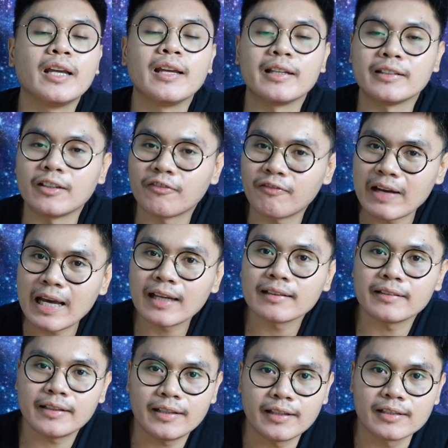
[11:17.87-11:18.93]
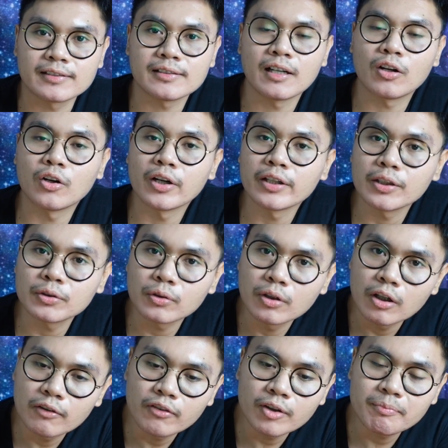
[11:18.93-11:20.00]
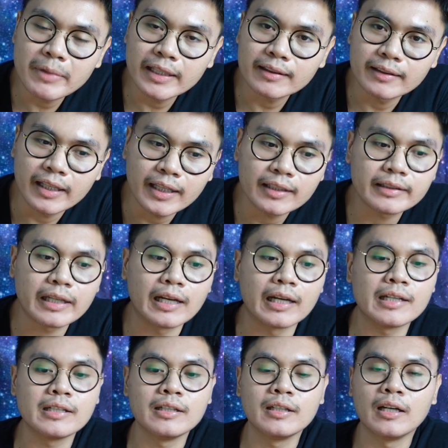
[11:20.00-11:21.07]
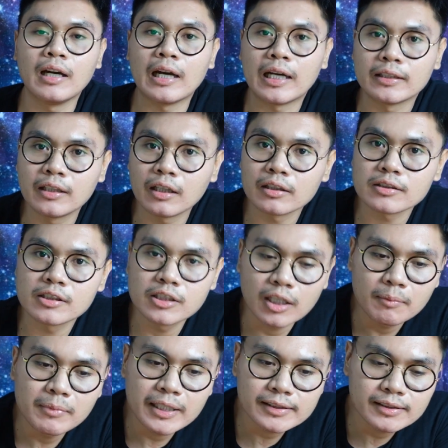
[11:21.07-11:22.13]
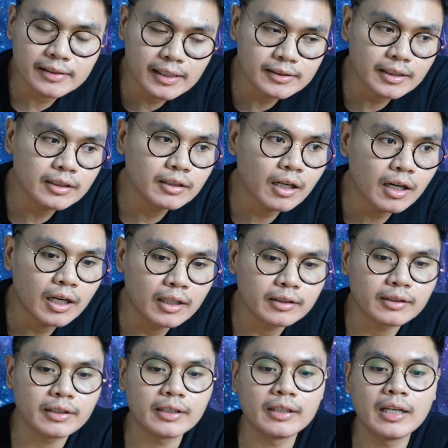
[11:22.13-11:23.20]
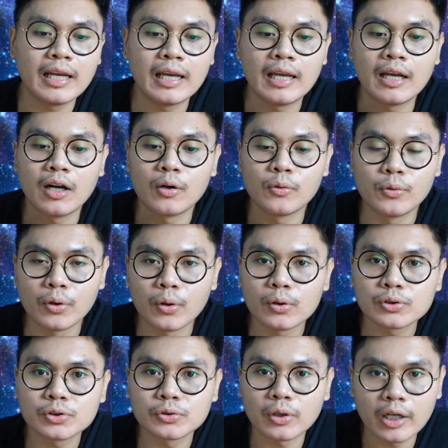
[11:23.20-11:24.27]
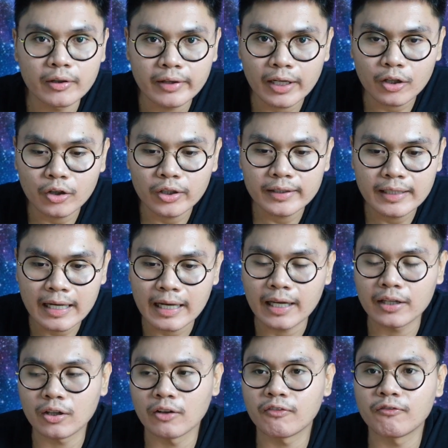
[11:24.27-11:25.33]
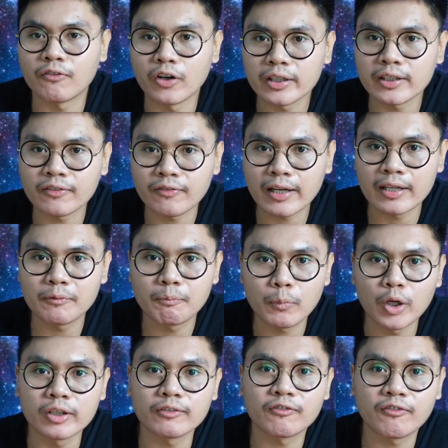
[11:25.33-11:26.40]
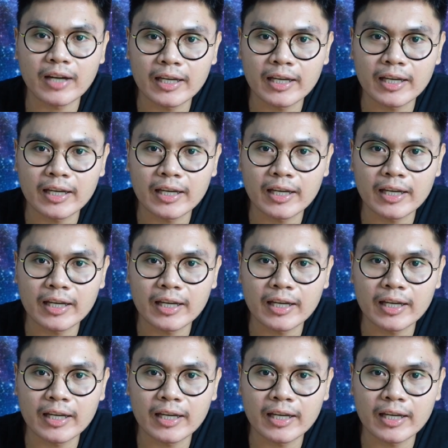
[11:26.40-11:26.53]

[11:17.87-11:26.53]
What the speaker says: The fact is, according to government data, adult joblessness in the country rose to a record high of 45.5%